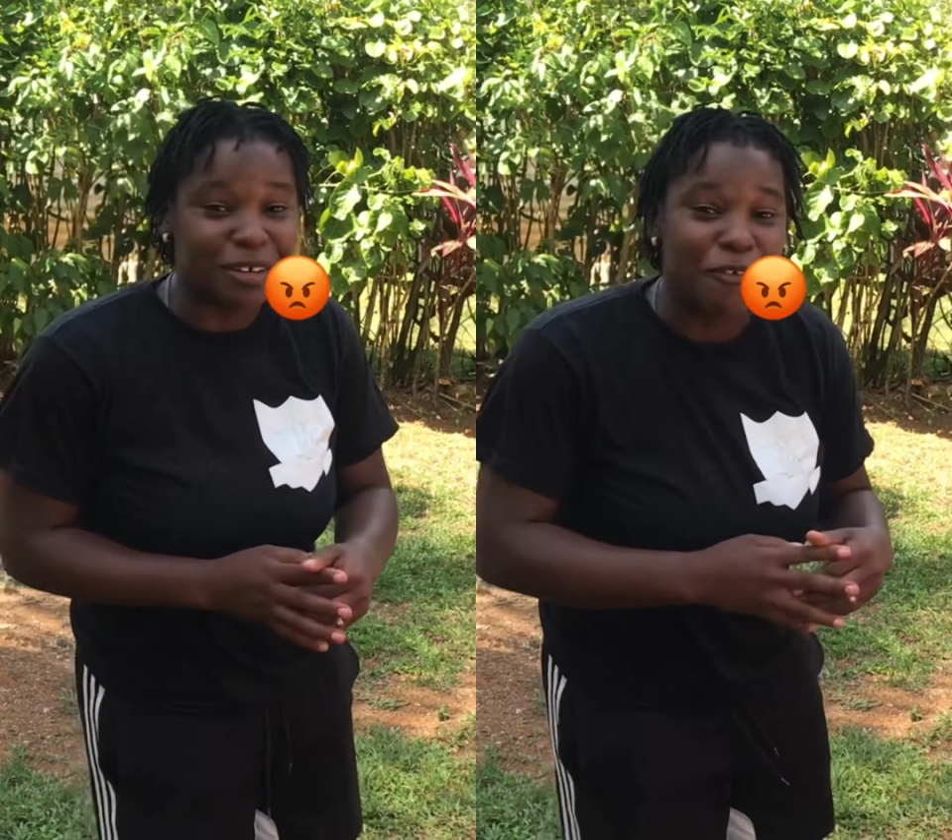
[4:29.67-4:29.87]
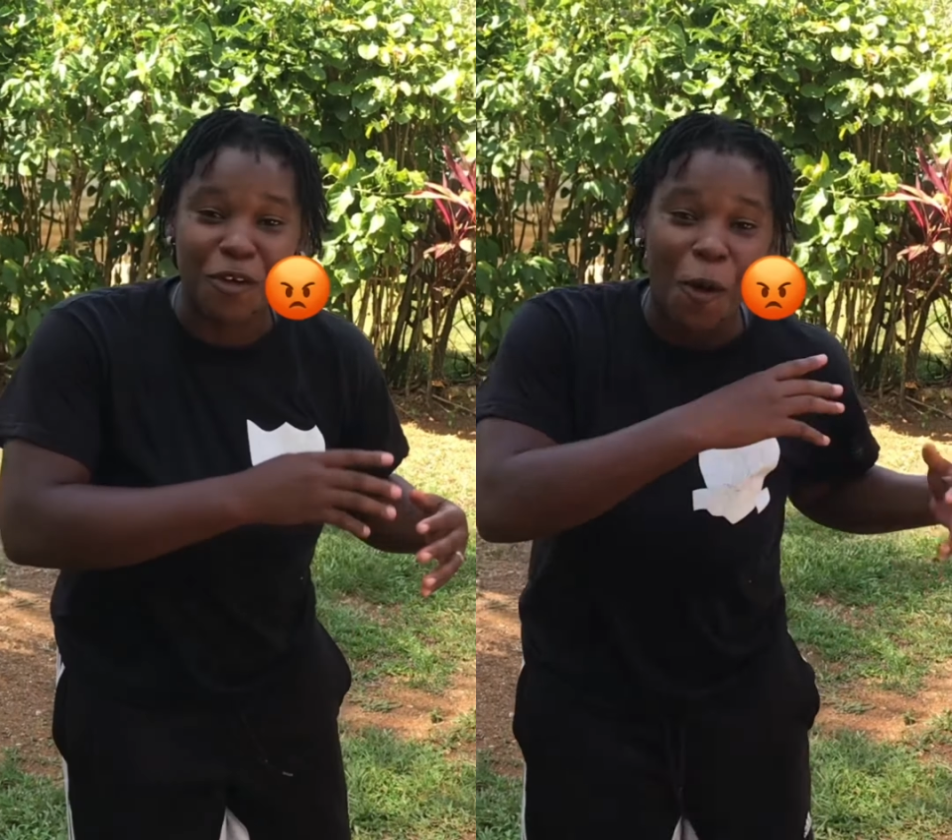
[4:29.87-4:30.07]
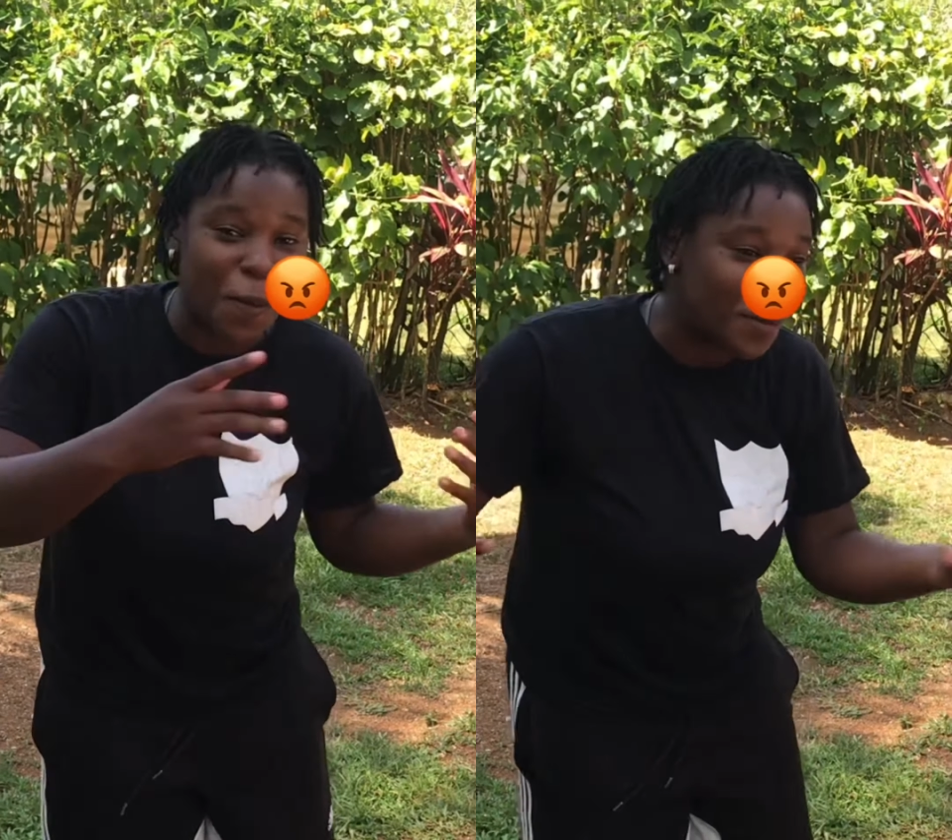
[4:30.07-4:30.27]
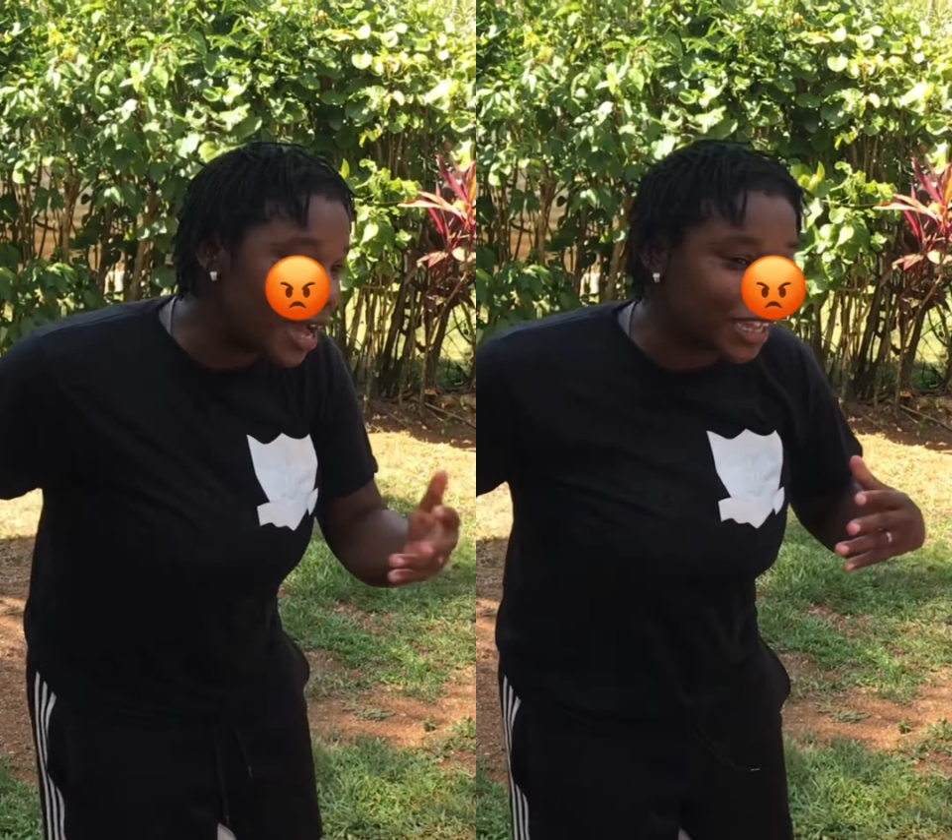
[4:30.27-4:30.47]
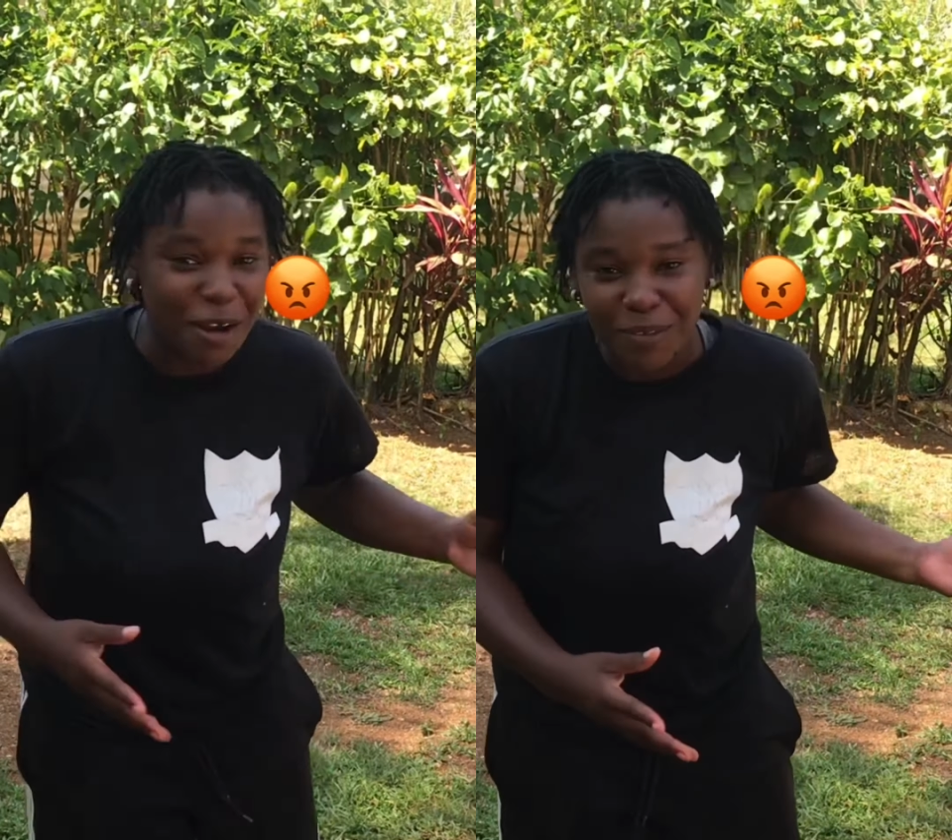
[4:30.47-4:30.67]
And if you hurt
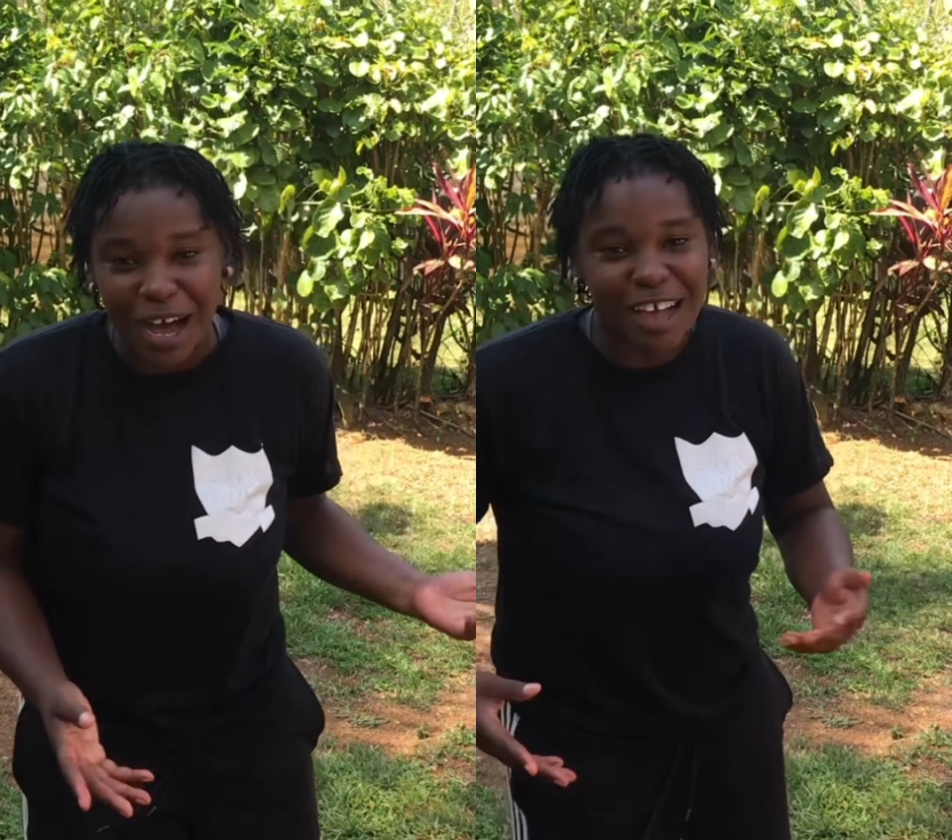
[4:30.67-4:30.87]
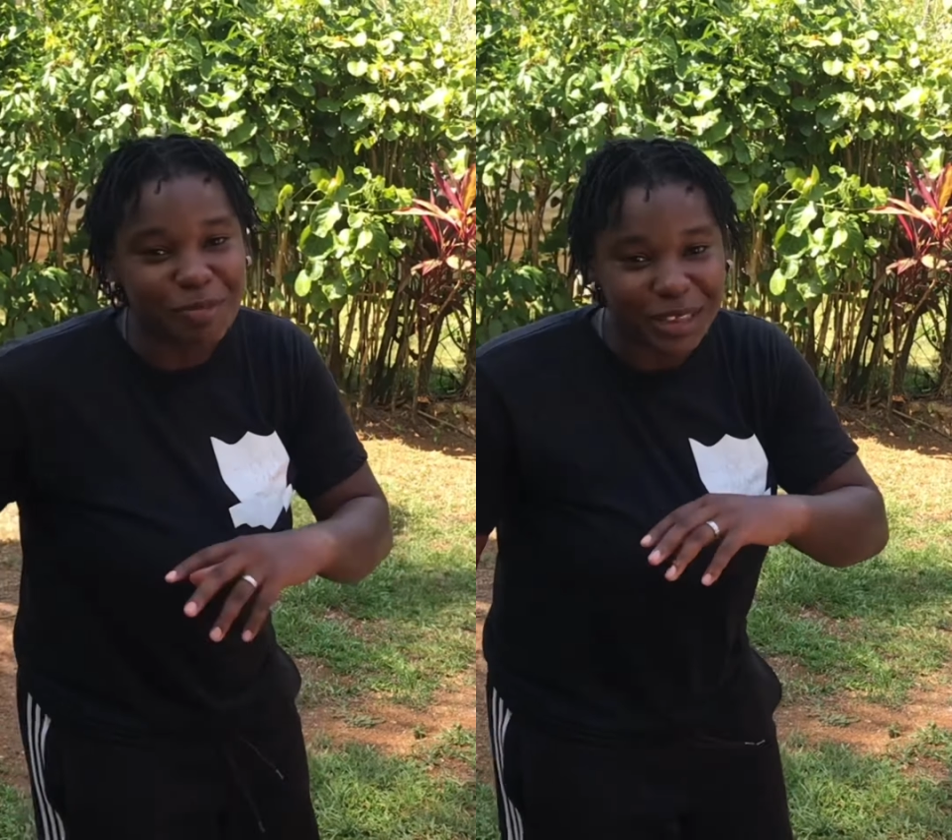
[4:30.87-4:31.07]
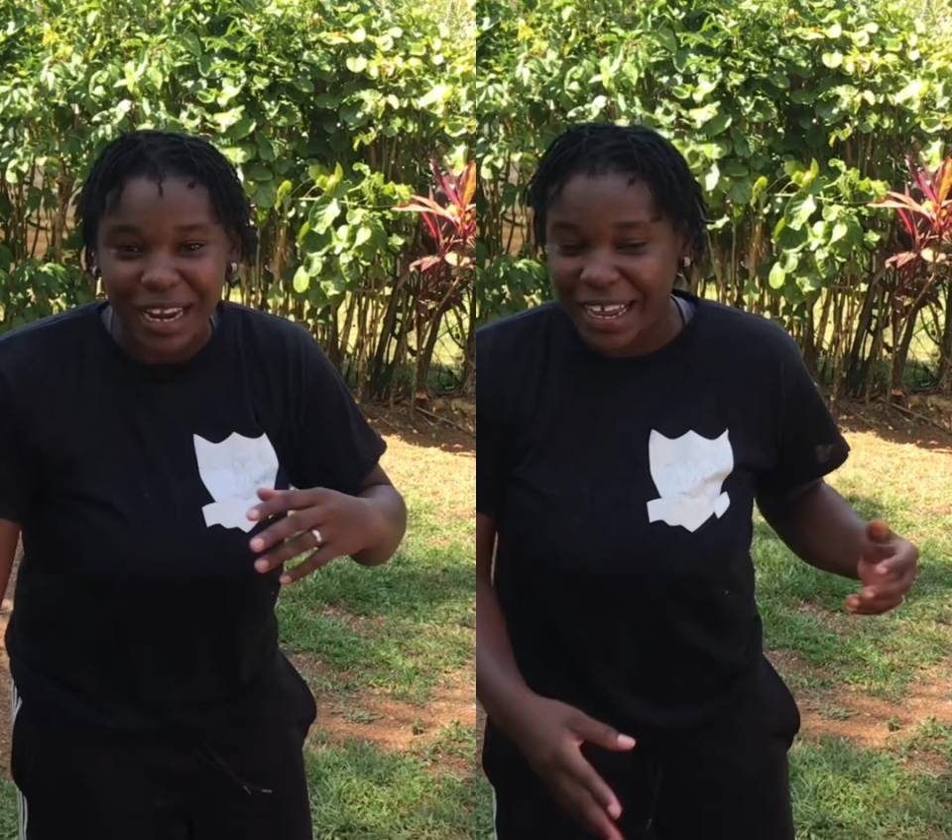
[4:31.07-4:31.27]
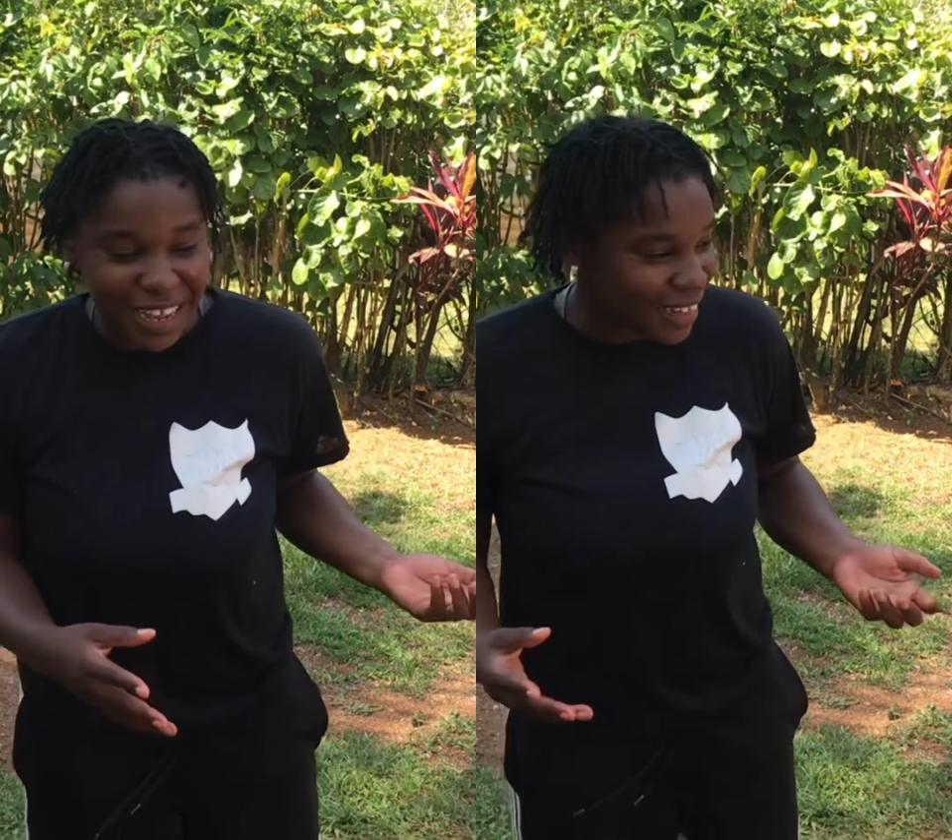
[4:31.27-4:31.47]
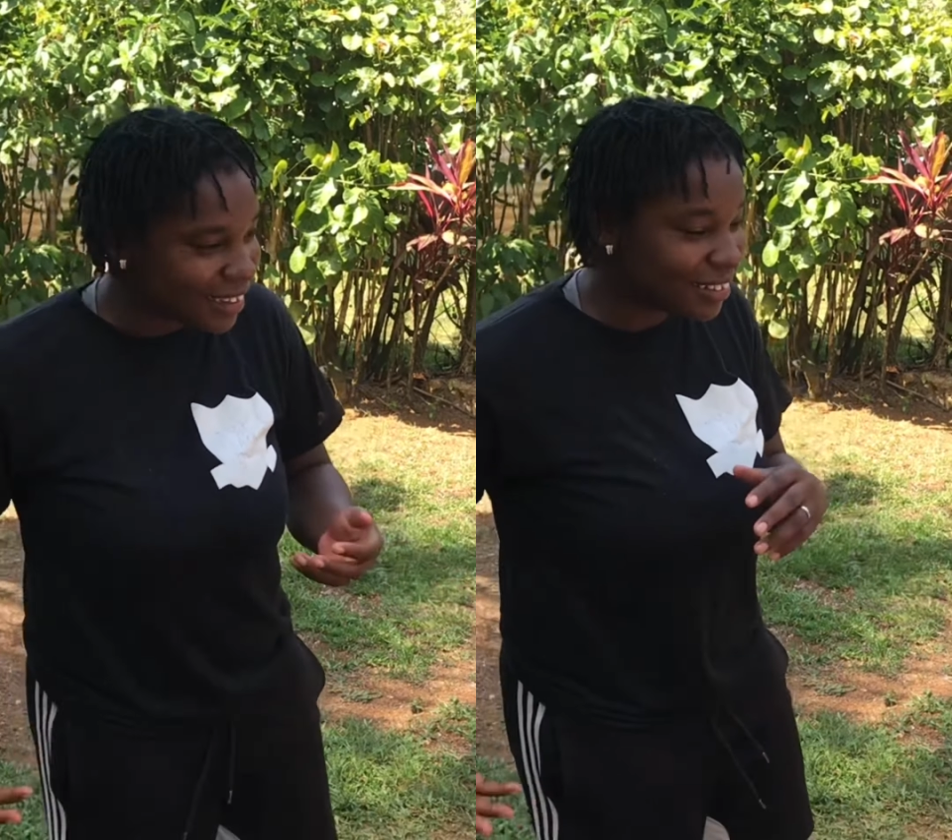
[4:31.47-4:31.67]
on came go hospital and
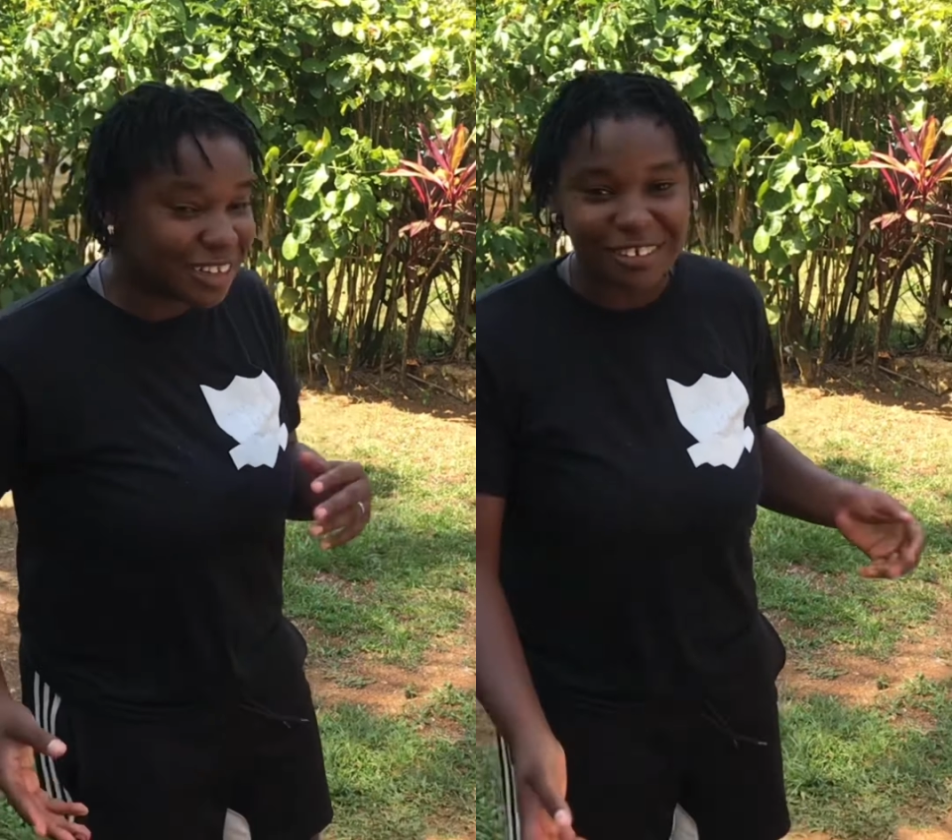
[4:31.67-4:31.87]
all these things,